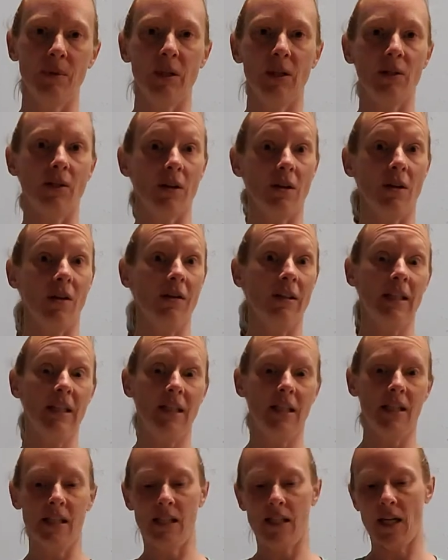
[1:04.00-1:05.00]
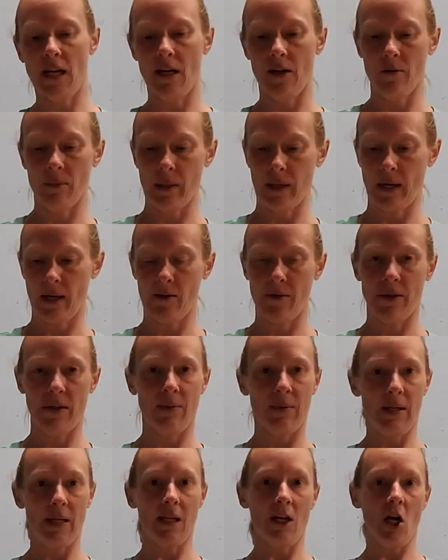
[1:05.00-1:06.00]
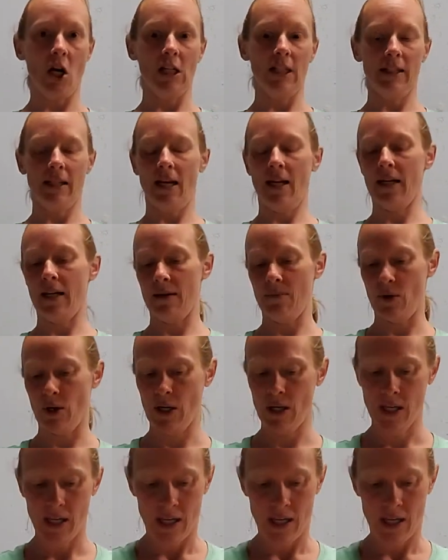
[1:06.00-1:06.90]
used to call Indian style, but I don't think we can call it that anymore.